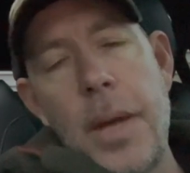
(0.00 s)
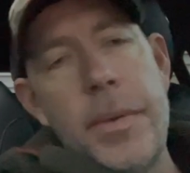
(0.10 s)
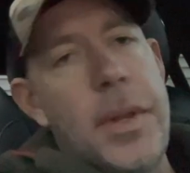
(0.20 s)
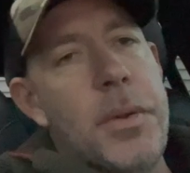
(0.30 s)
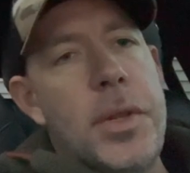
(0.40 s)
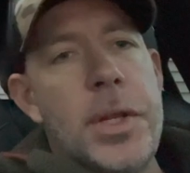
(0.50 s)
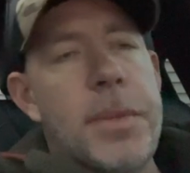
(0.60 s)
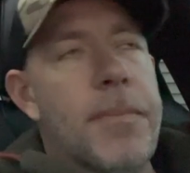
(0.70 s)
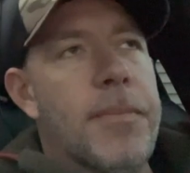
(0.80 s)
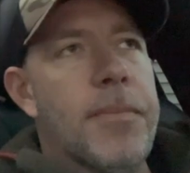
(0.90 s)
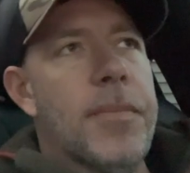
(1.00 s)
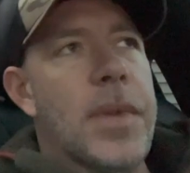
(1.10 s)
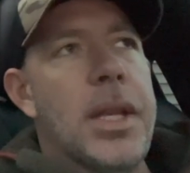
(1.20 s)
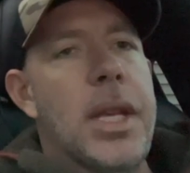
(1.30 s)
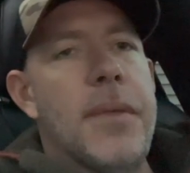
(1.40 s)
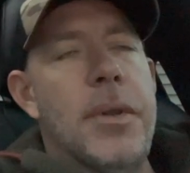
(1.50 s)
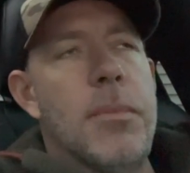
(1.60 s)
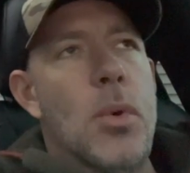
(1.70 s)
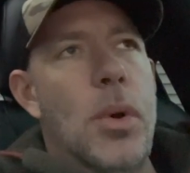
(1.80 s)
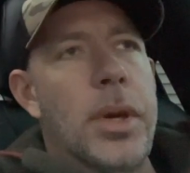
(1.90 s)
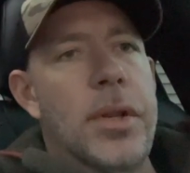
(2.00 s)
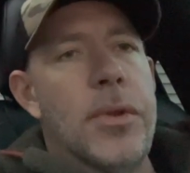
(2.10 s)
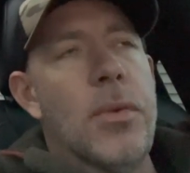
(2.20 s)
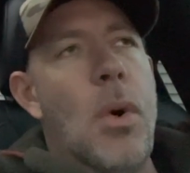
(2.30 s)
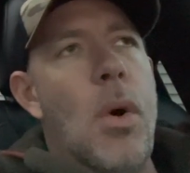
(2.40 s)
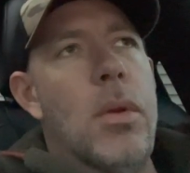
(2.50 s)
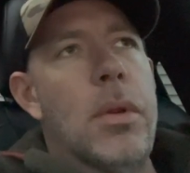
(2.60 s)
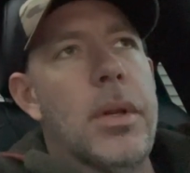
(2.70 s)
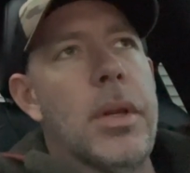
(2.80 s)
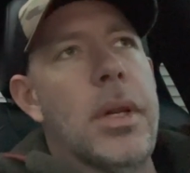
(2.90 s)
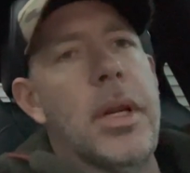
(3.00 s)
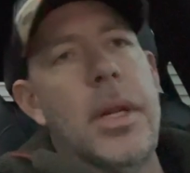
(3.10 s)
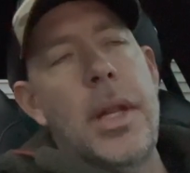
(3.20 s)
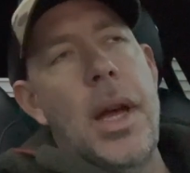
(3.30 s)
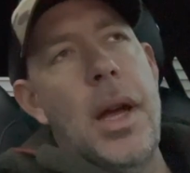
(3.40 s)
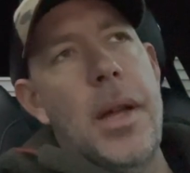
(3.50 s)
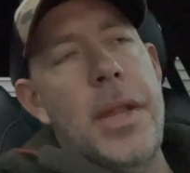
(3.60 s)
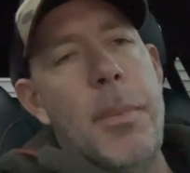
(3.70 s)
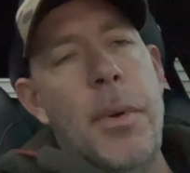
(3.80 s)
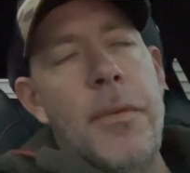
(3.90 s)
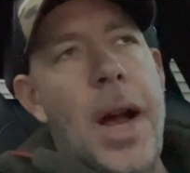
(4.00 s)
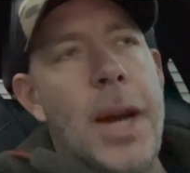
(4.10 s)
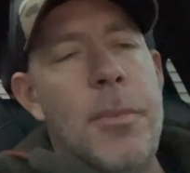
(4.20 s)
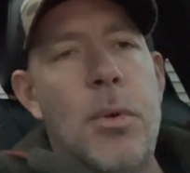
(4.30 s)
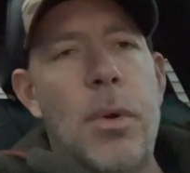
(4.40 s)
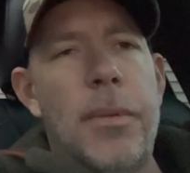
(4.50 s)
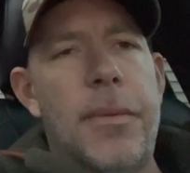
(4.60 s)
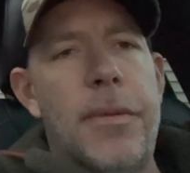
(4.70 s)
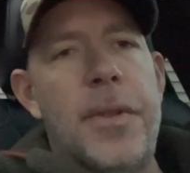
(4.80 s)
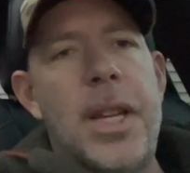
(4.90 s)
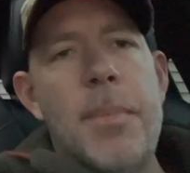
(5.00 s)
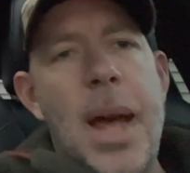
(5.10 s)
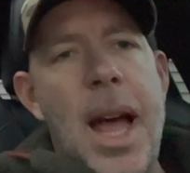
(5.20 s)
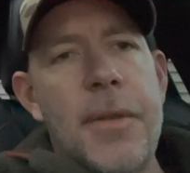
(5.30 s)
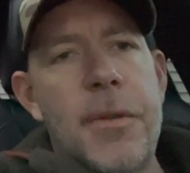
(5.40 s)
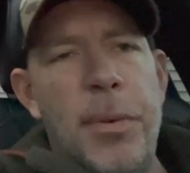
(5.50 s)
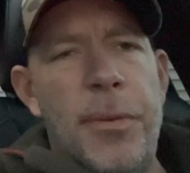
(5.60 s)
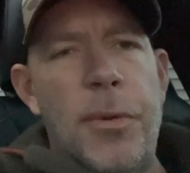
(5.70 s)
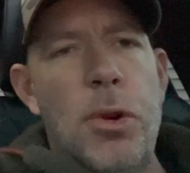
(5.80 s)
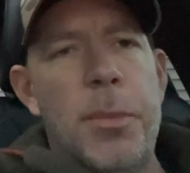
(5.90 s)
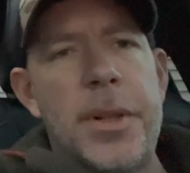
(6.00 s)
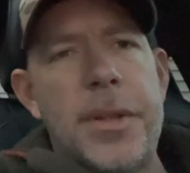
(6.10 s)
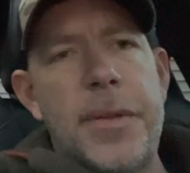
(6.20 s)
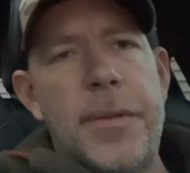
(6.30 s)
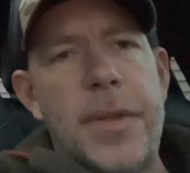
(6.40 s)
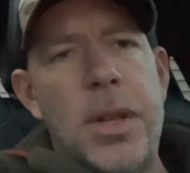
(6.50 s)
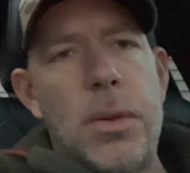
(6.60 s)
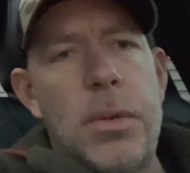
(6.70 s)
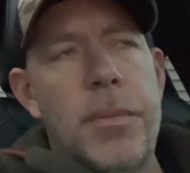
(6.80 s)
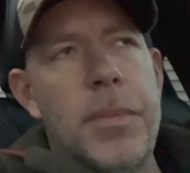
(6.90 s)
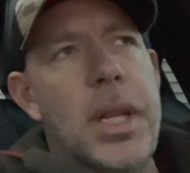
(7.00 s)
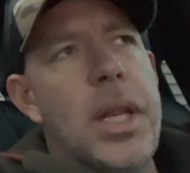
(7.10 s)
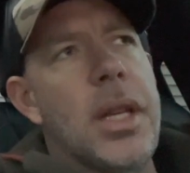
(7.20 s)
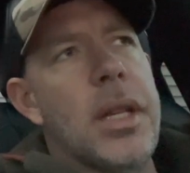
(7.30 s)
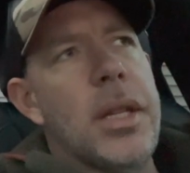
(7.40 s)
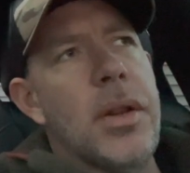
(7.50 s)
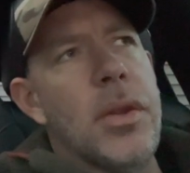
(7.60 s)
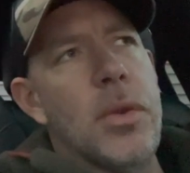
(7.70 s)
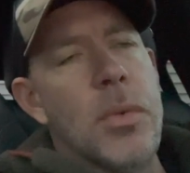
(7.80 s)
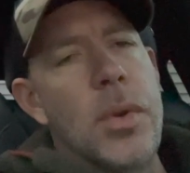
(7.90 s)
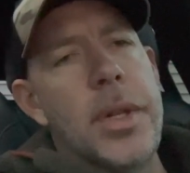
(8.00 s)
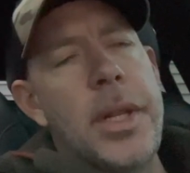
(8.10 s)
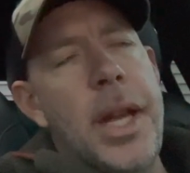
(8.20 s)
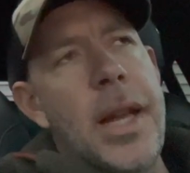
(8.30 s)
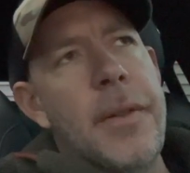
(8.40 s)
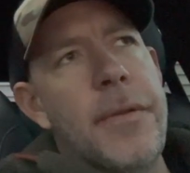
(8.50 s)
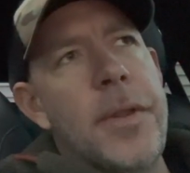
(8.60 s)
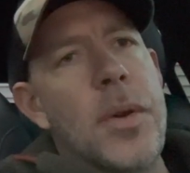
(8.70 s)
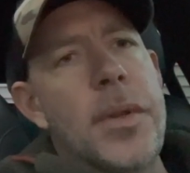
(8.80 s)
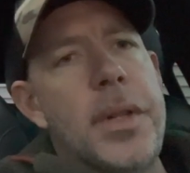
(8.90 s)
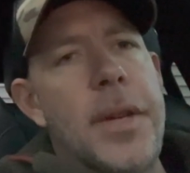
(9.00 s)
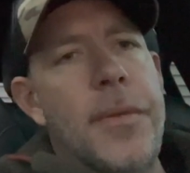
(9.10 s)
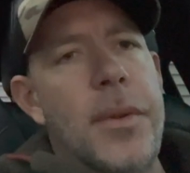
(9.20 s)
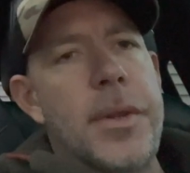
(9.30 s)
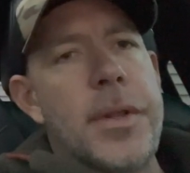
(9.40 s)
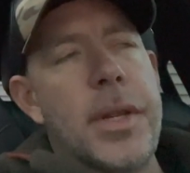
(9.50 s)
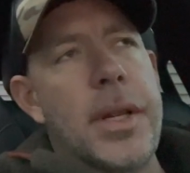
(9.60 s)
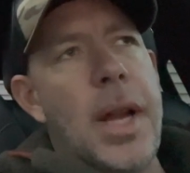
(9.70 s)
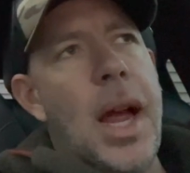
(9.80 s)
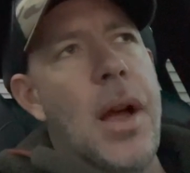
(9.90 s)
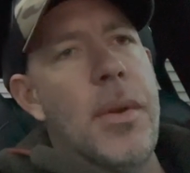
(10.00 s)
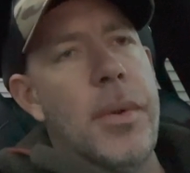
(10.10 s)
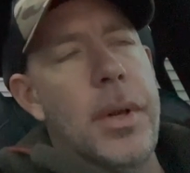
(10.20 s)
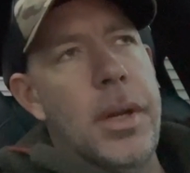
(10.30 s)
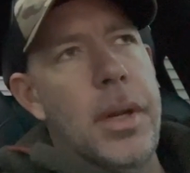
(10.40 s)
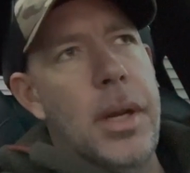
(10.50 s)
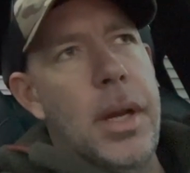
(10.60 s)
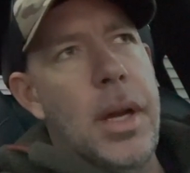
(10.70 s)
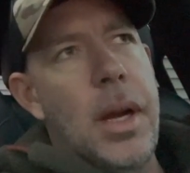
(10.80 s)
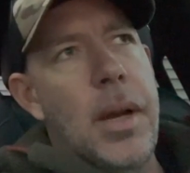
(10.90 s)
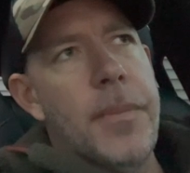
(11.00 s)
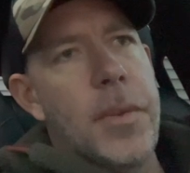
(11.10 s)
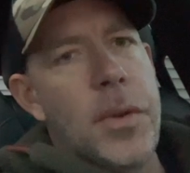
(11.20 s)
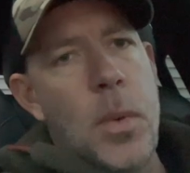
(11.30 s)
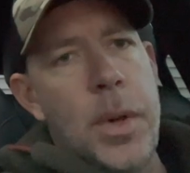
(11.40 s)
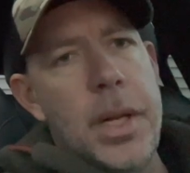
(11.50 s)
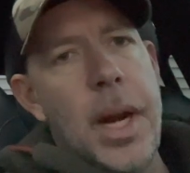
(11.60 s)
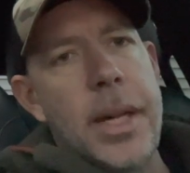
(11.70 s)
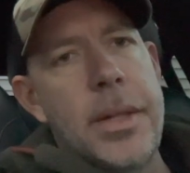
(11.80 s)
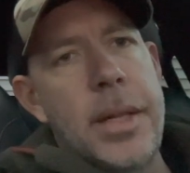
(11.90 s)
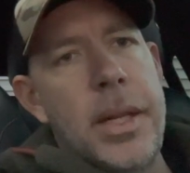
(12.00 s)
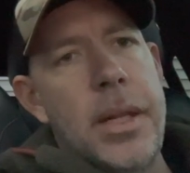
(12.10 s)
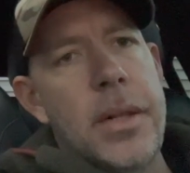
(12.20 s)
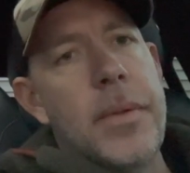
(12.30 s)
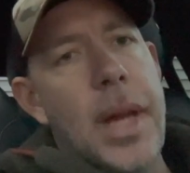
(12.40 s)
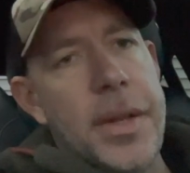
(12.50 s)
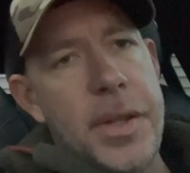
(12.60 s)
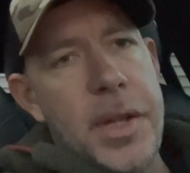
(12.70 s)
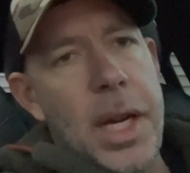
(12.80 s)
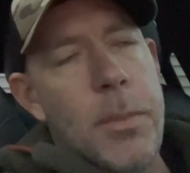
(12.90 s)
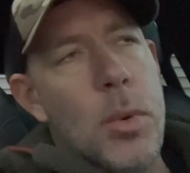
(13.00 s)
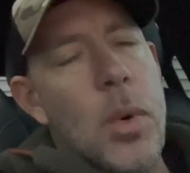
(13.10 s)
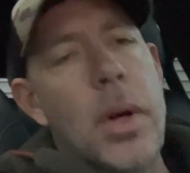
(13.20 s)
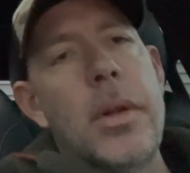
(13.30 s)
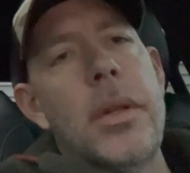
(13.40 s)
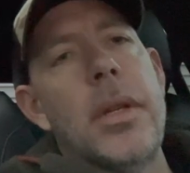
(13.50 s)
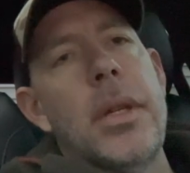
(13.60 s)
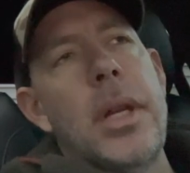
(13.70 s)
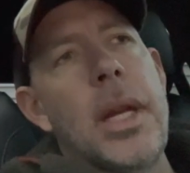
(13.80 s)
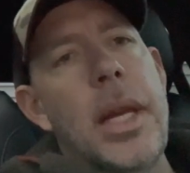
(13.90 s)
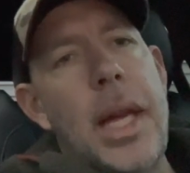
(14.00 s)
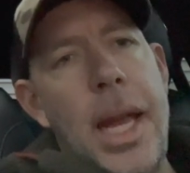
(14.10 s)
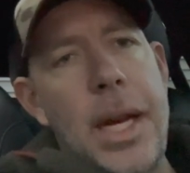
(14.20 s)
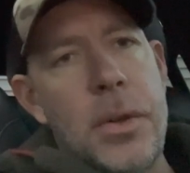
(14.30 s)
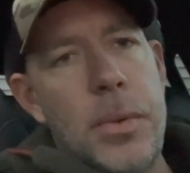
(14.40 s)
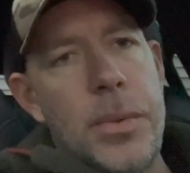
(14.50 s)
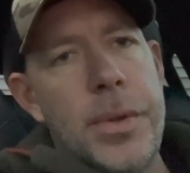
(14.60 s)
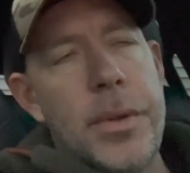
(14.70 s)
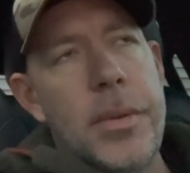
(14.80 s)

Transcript: they give you more control. They provide more feedback from the performance feel. You really can feel the difference in how the 2019, as example, handles